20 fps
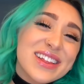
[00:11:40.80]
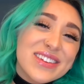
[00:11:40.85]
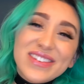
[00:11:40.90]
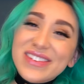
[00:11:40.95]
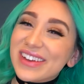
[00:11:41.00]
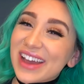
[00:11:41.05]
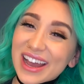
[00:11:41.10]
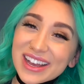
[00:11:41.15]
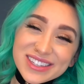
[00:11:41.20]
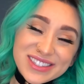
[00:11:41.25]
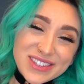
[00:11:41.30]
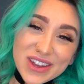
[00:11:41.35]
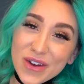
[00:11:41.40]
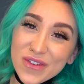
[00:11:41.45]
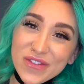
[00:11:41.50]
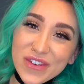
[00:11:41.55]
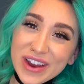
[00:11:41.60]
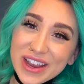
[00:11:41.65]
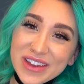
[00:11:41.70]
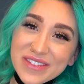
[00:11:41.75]
love you guys so
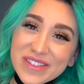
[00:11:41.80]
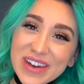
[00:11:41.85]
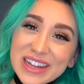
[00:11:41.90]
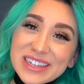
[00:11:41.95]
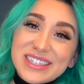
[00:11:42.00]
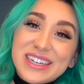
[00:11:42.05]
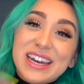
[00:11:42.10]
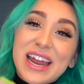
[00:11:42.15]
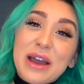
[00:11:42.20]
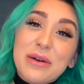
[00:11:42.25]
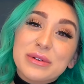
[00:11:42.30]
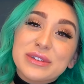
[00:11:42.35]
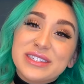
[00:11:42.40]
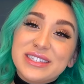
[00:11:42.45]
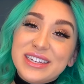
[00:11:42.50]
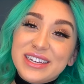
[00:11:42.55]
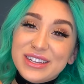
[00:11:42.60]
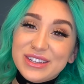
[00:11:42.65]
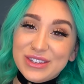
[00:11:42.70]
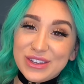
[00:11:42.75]
freaking much and I will
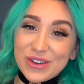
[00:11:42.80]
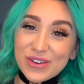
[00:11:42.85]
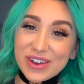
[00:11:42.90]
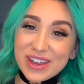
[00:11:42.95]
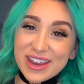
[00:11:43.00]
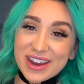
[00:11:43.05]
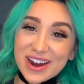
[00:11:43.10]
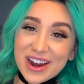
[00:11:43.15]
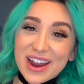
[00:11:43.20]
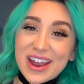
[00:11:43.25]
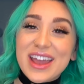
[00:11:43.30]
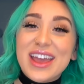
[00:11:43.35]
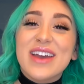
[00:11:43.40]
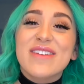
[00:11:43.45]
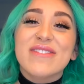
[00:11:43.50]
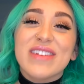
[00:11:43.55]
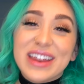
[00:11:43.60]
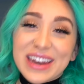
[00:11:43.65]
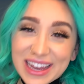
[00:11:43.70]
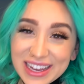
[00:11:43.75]
see you here
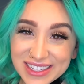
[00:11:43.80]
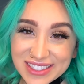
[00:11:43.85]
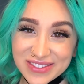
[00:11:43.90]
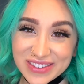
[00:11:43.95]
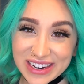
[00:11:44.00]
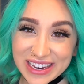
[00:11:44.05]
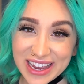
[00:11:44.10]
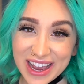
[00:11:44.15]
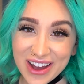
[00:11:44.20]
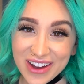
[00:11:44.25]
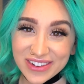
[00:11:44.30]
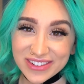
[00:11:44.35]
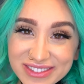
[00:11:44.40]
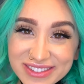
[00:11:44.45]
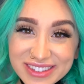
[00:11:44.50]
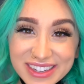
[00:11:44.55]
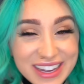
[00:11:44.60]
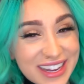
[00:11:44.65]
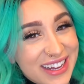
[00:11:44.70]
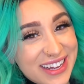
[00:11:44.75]
in my next video.
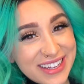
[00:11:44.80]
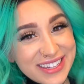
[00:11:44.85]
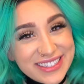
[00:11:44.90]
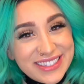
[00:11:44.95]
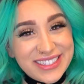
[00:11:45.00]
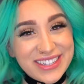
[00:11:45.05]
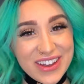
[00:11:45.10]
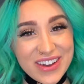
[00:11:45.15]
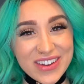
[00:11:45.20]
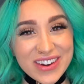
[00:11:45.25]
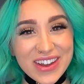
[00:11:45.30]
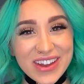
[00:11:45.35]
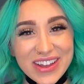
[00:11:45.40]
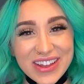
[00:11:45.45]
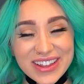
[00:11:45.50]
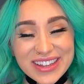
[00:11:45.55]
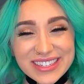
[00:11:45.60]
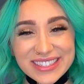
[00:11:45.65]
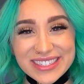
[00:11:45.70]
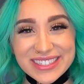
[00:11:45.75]

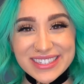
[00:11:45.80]
Toodles!